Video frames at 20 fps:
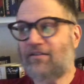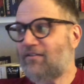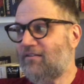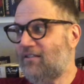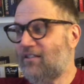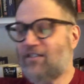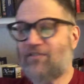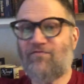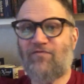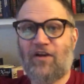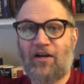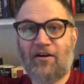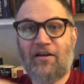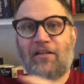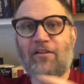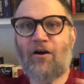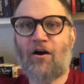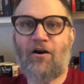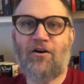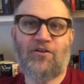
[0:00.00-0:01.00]
this
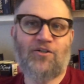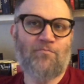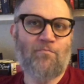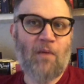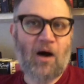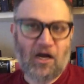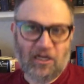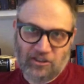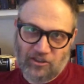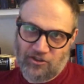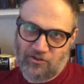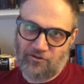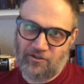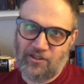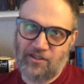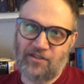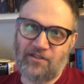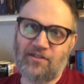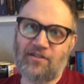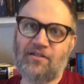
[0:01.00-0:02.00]
very large,
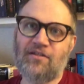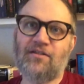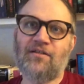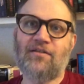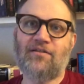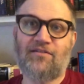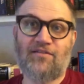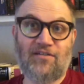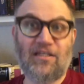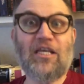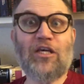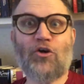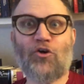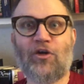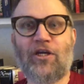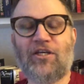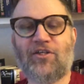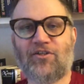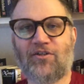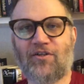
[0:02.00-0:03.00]
monstrous sea
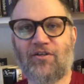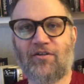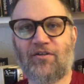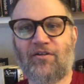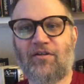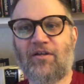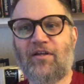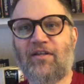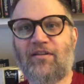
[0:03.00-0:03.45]
creature